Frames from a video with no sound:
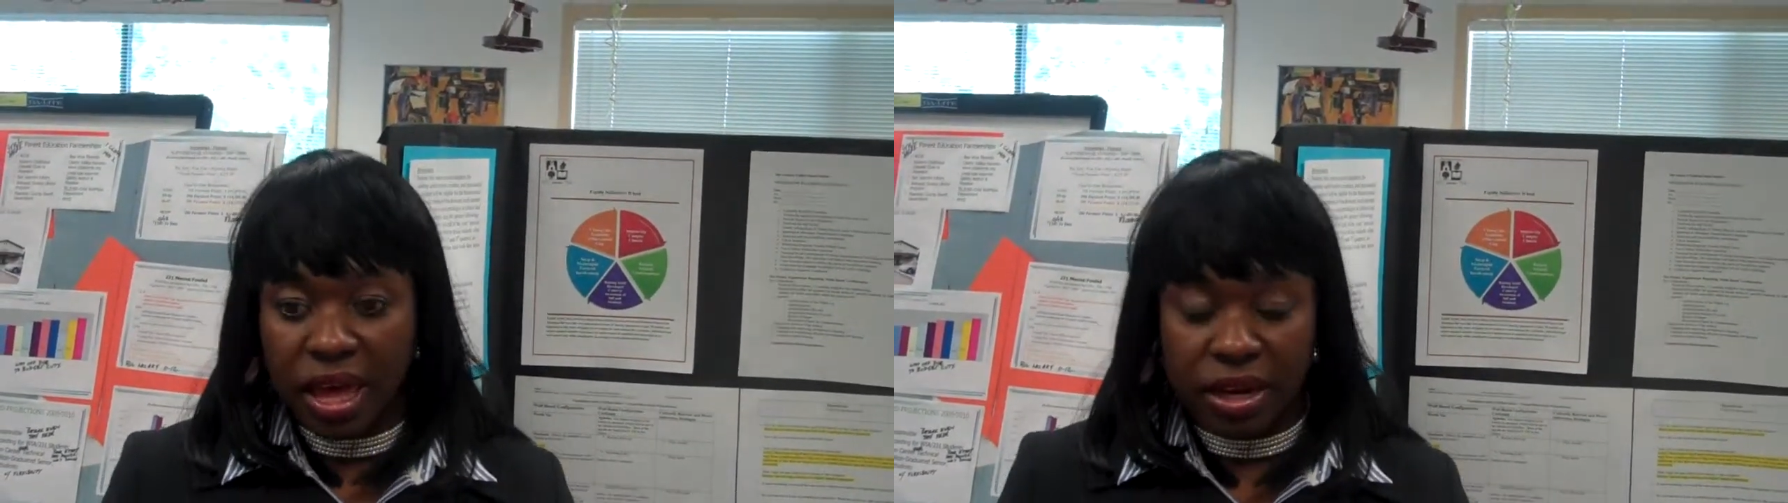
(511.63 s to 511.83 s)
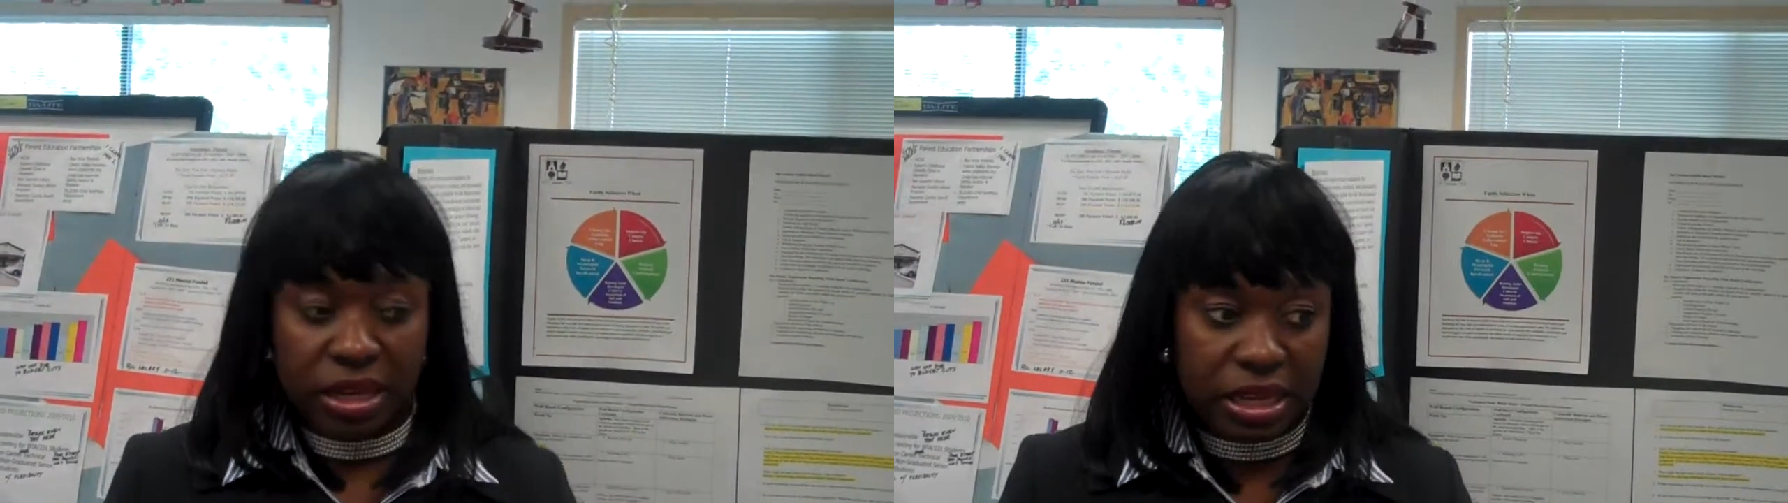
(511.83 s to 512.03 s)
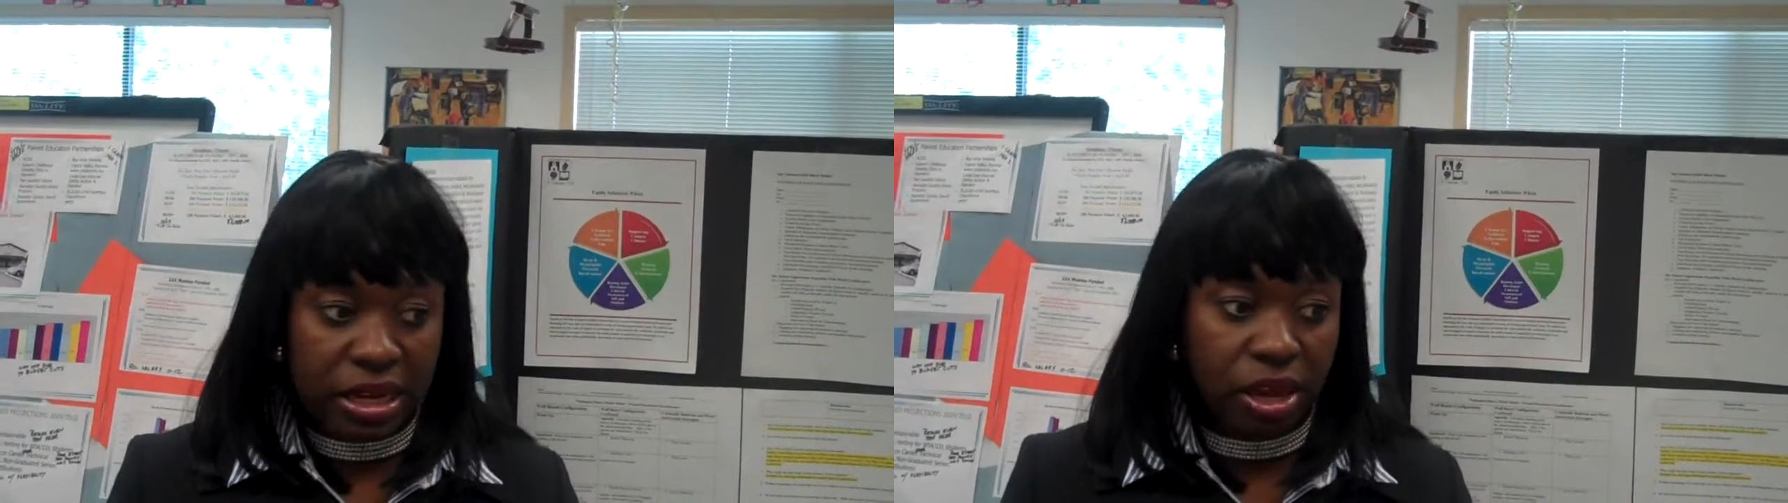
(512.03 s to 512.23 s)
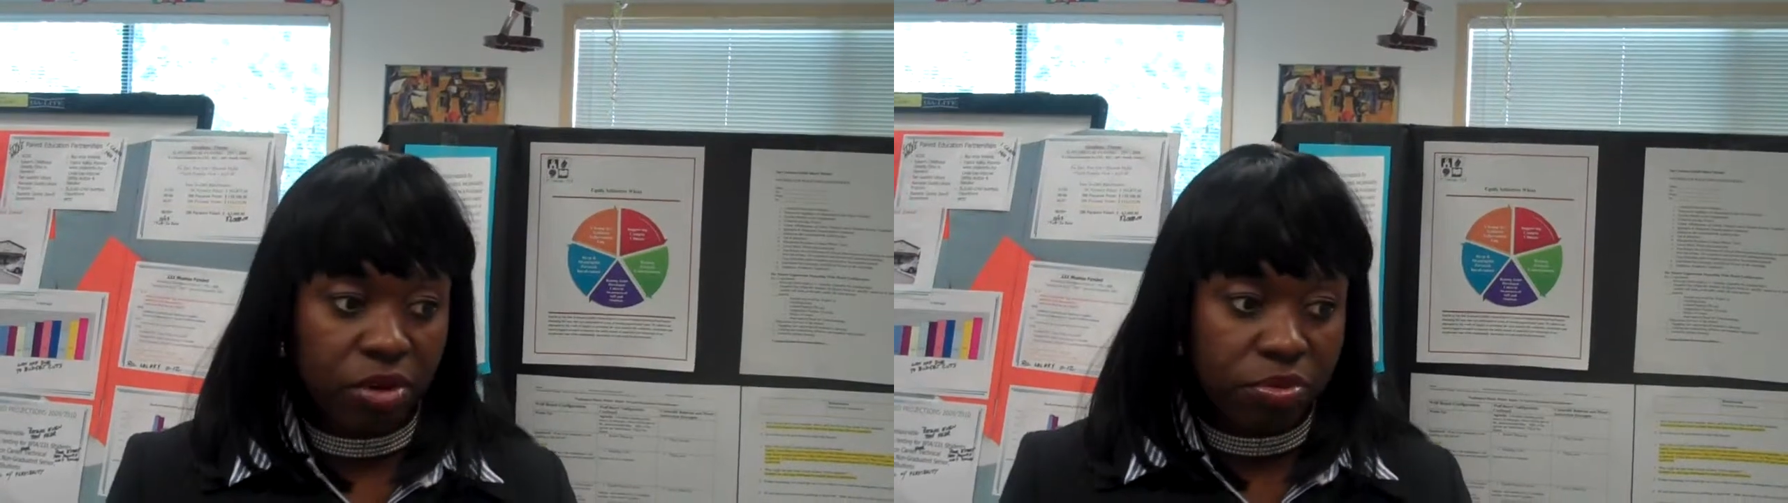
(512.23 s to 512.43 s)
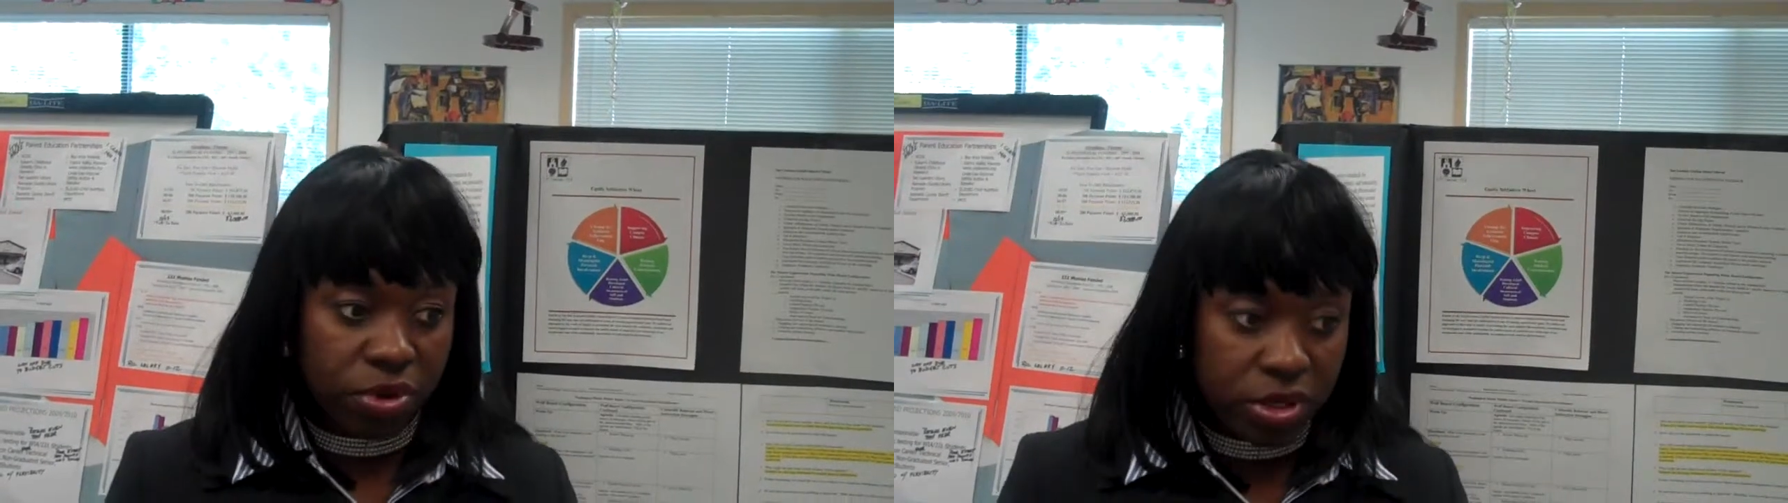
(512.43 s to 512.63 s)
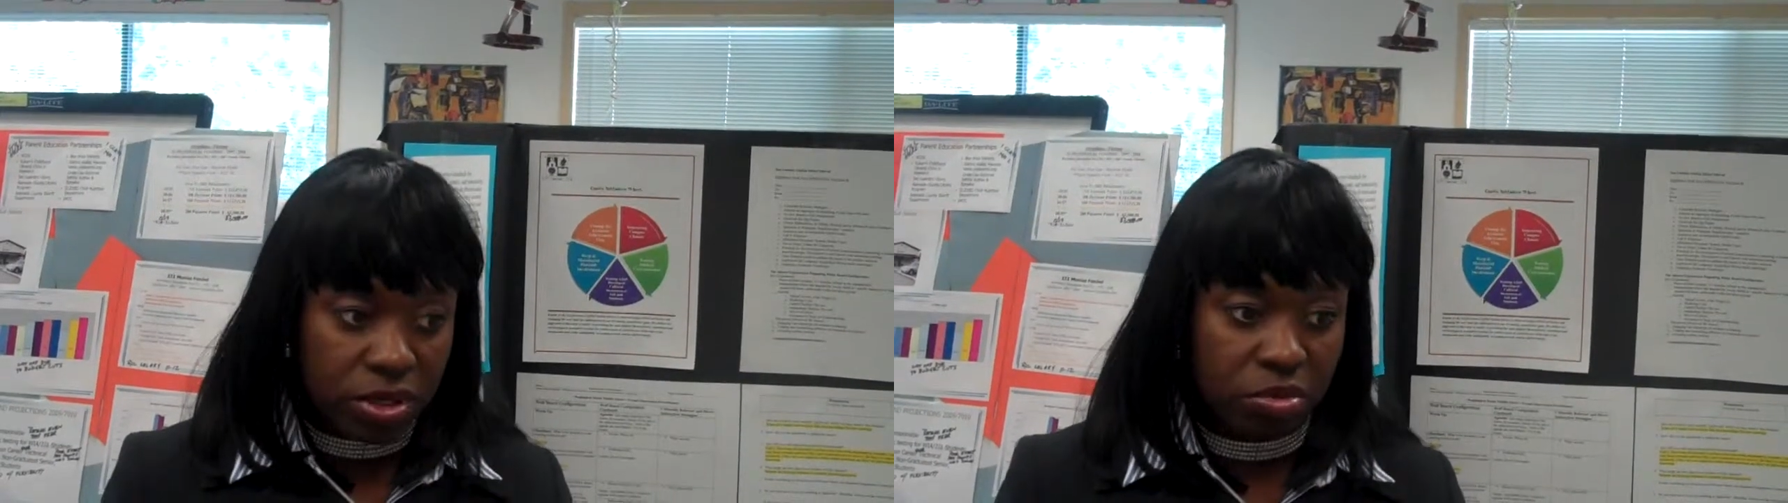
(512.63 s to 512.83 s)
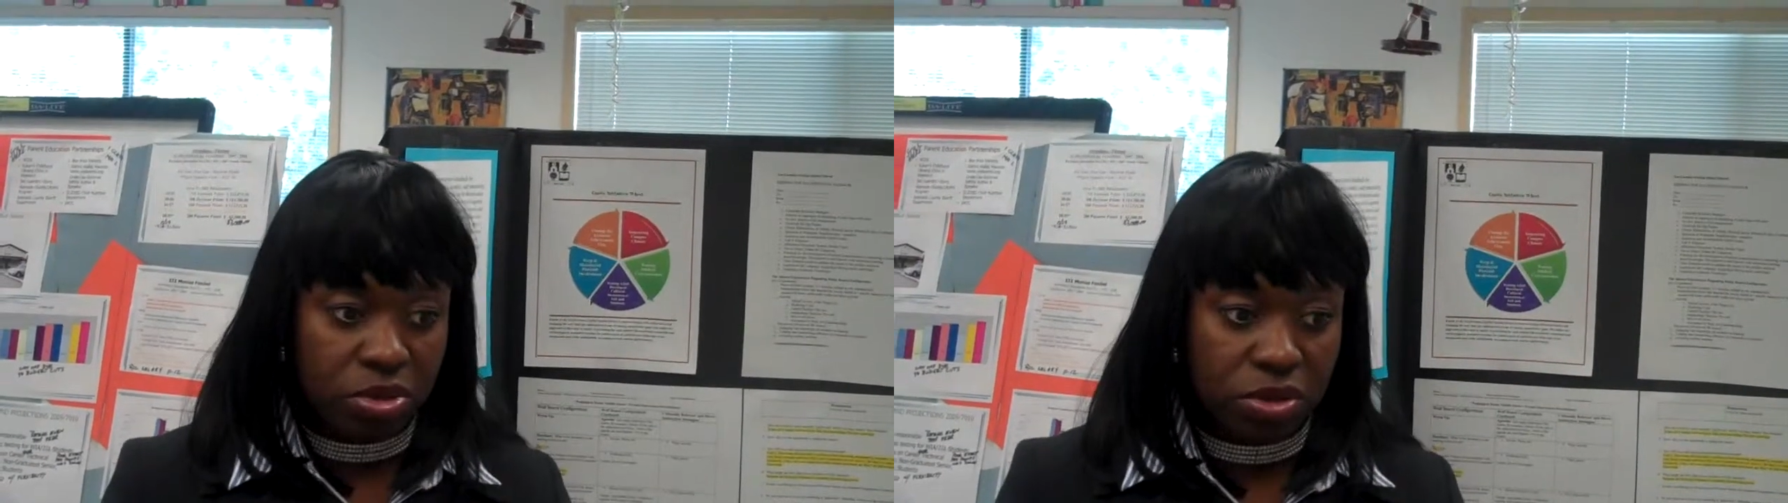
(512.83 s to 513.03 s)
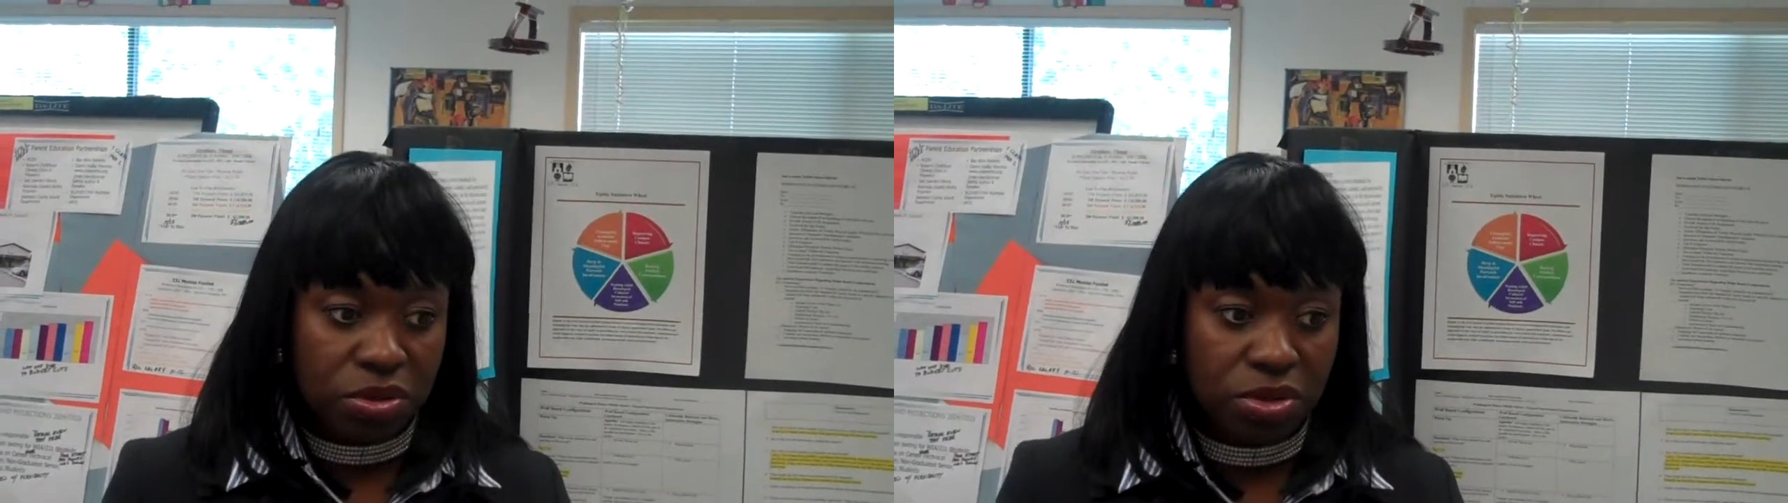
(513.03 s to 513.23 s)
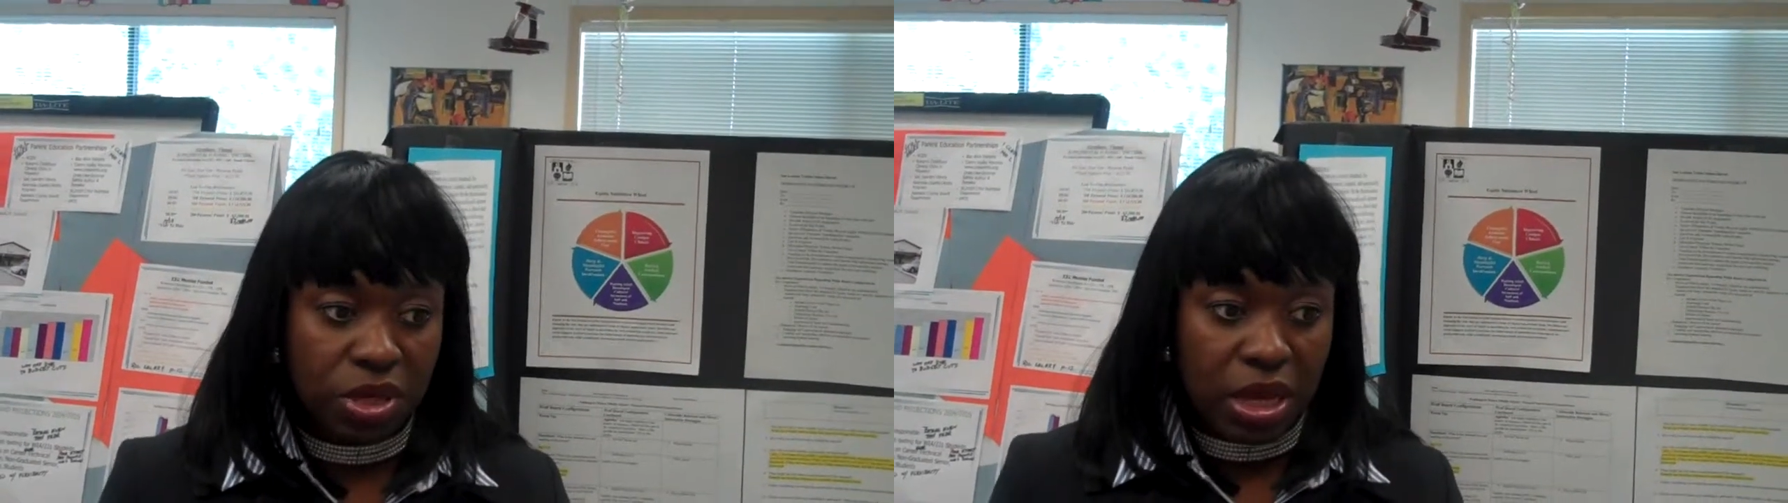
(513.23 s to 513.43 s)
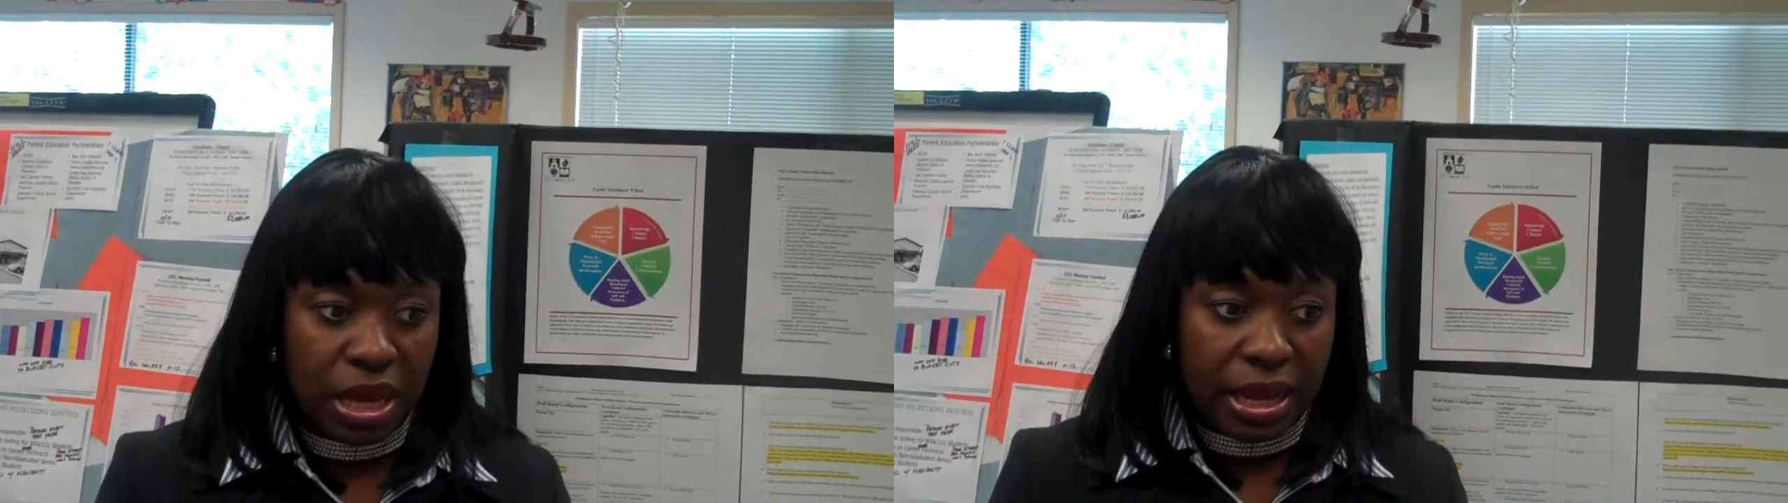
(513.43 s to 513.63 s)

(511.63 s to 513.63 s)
And getting our principals